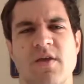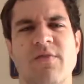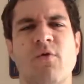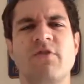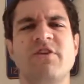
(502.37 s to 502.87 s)

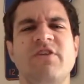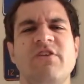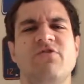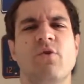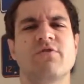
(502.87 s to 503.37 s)
The Ford
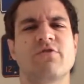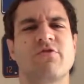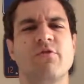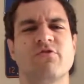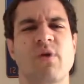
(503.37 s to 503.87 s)
GT's doors are
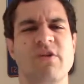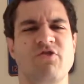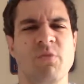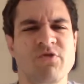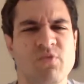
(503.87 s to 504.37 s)
so
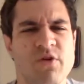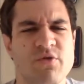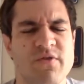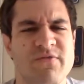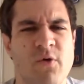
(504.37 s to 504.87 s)
strange, you almost
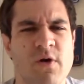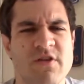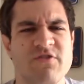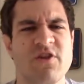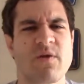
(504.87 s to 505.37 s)
wonder if Ford
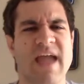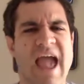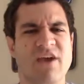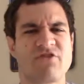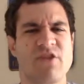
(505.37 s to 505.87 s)
engineering
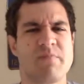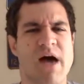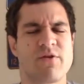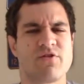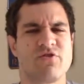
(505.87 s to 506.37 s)
actually
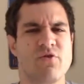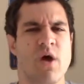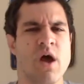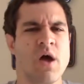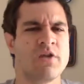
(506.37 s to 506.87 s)
bothered
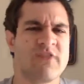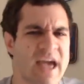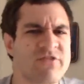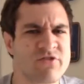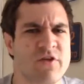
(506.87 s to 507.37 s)
to
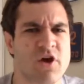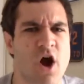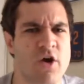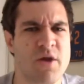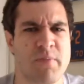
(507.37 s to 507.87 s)
test the
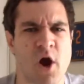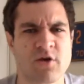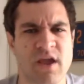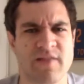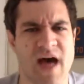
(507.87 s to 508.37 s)
car in a
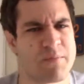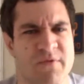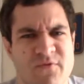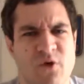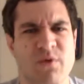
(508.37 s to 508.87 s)
parking lot
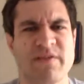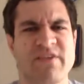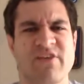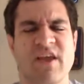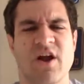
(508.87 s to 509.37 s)
before
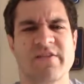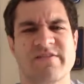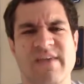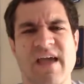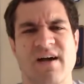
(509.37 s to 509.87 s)
releasing it on
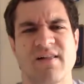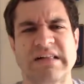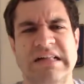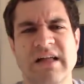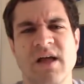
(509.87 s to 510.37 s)
sale.
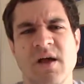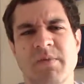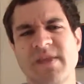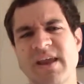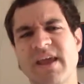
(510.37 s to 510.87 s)

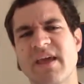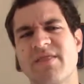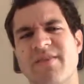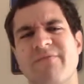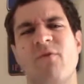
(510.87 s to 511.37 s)
But then
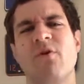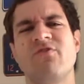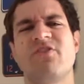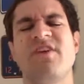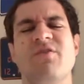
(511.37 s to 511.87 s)
again, the Ford
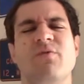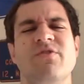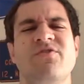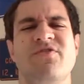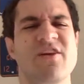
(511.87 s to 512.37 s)
GT
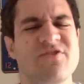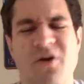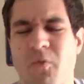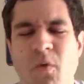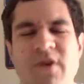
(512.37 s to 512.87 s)
was such
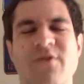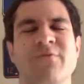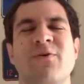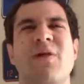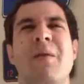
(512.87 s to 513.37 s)
a
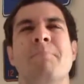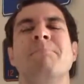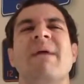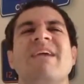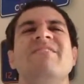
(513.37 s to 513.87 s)
wonderful,
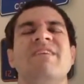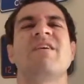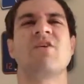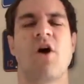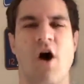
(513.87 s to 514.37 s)

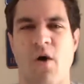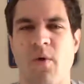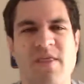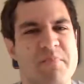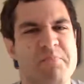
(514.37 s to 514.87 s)
amazing car,
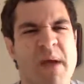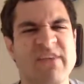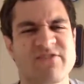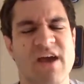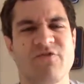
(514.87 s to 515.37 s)
one of the
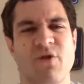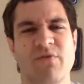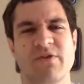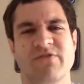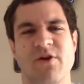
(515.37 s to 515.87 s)
best I
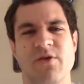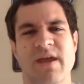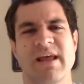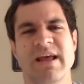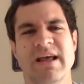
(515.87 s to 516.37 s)
drove this year, that